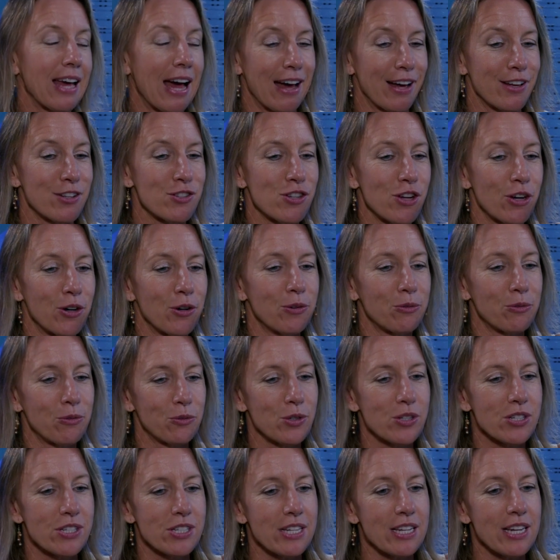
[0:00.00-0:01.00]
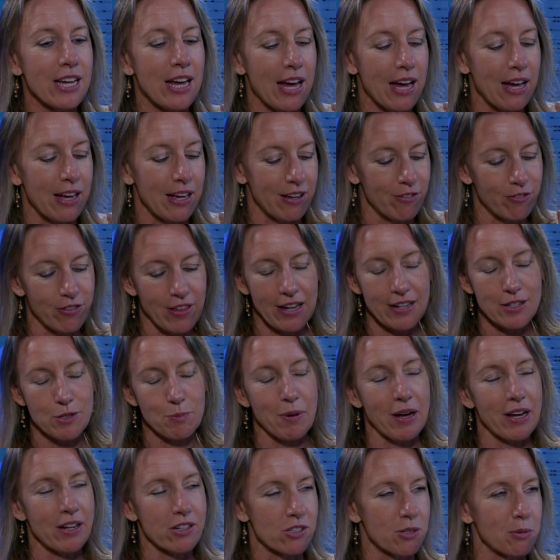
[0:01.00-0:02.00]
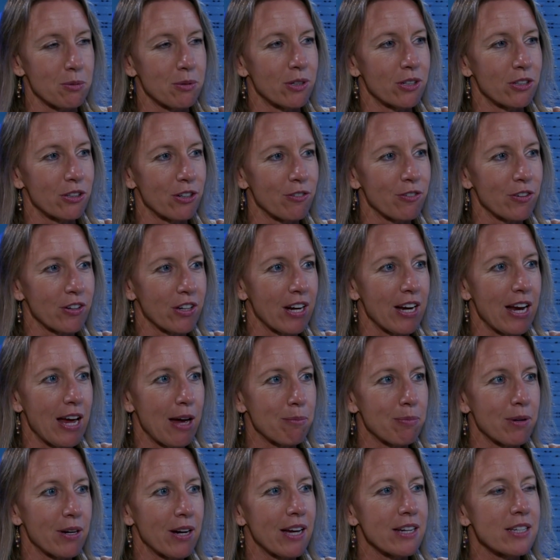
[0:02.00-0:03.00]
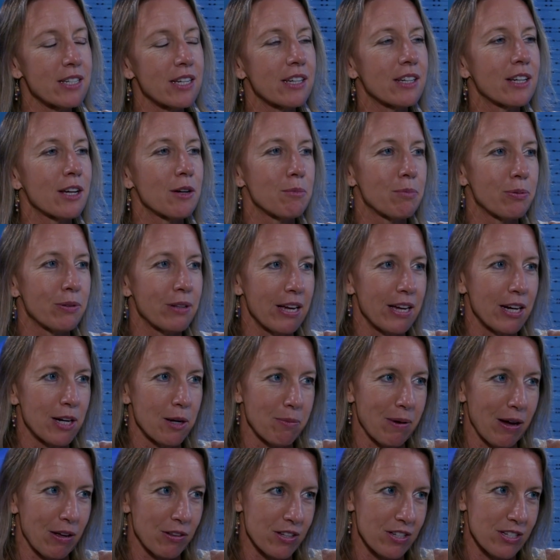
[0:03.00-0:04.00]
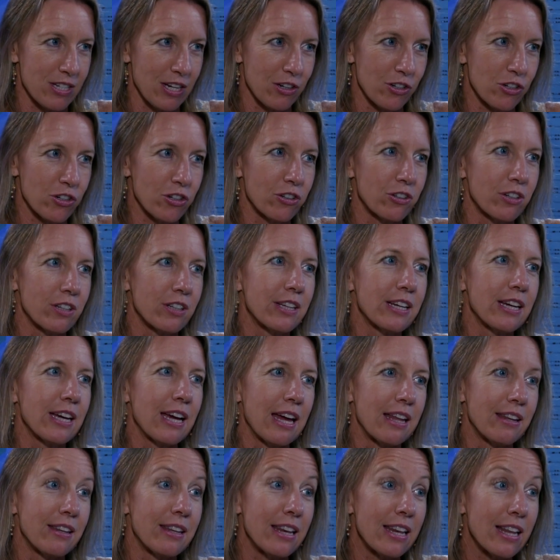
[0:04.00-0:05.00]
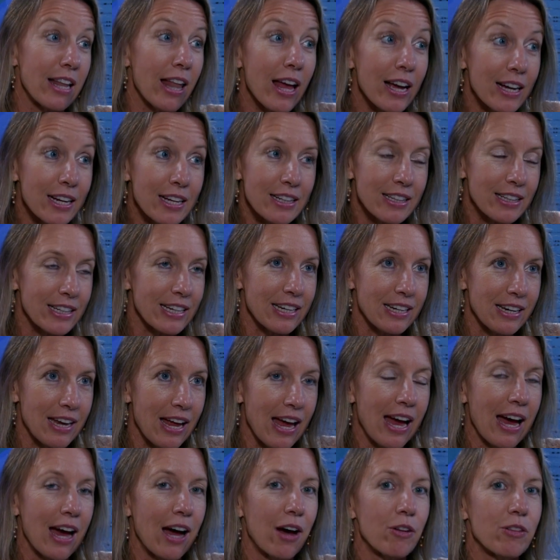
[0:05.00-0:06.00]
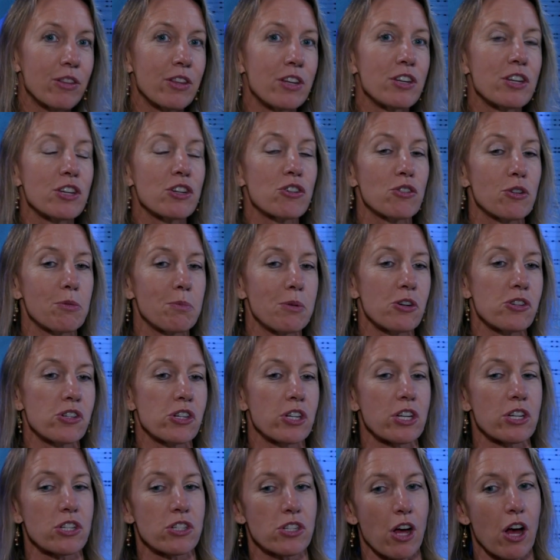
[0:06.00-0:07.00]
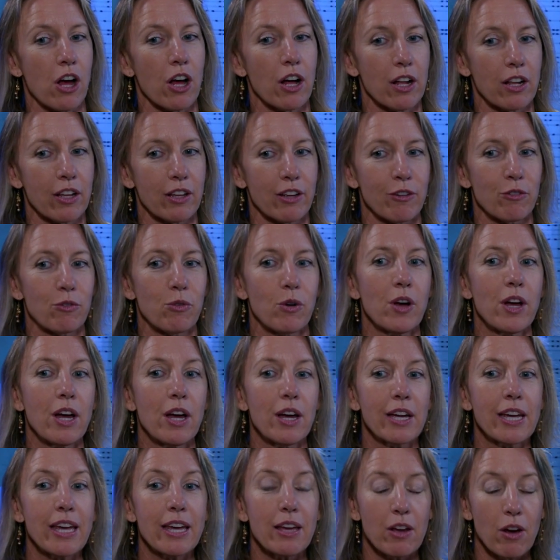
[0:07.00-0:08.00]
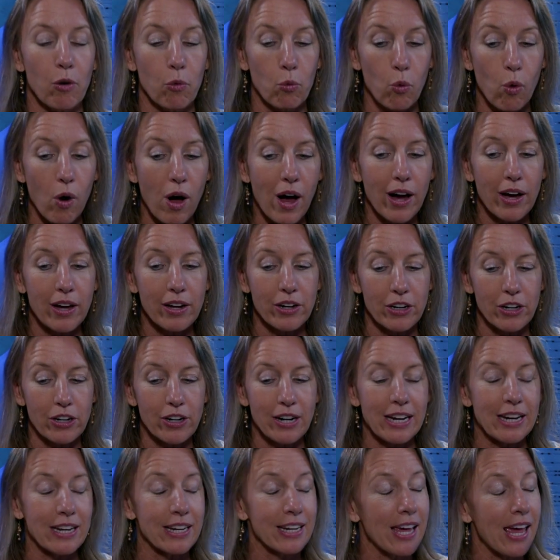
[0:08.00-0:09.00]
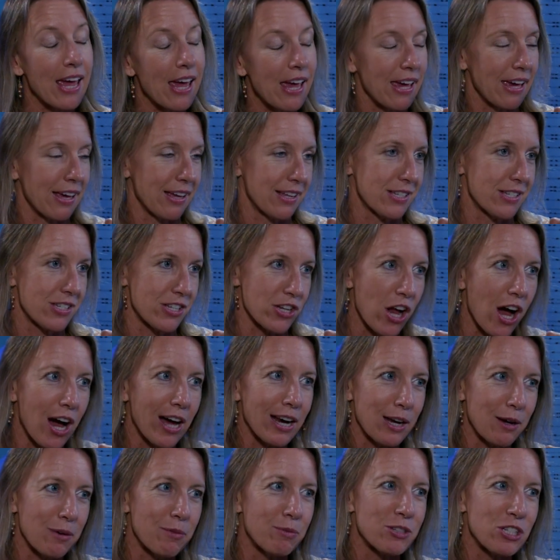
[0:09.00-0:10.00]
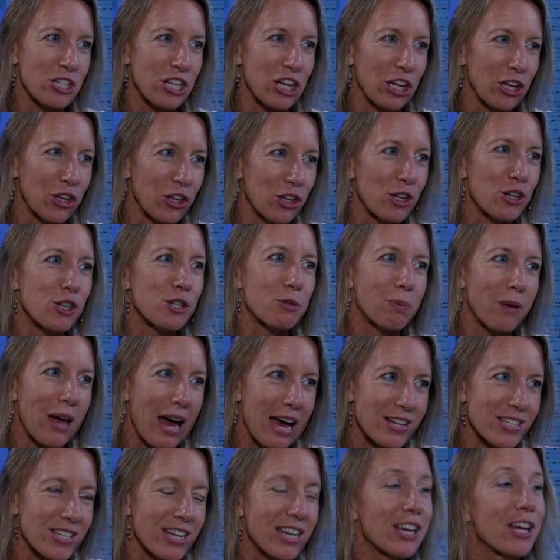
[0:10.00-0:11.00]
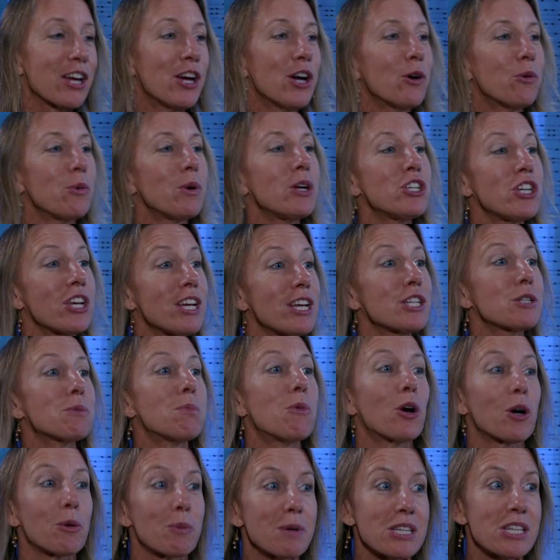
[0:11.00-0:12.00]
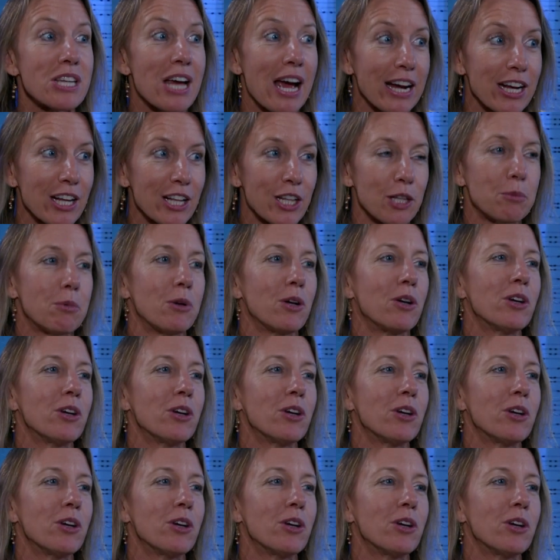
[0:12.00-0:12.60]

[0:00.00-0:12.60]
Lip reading: So we'll see if that's possible or if it could happen. I did complain about this internally, and luckily now the distribution is all of water in cans, not in single-use plastic, which is more recyclable.